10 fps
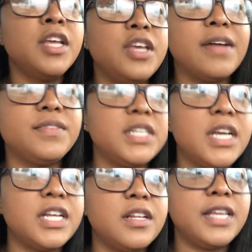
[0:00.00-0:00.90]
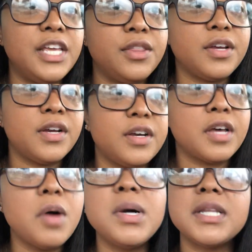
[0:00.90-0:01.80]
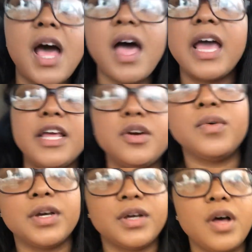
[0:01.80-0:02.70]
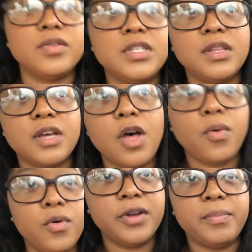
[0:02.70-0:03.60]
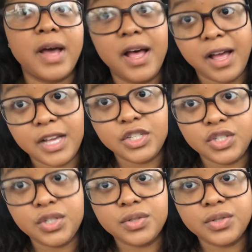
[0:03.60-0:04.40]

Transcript: You have to either go online or go to the cohort behind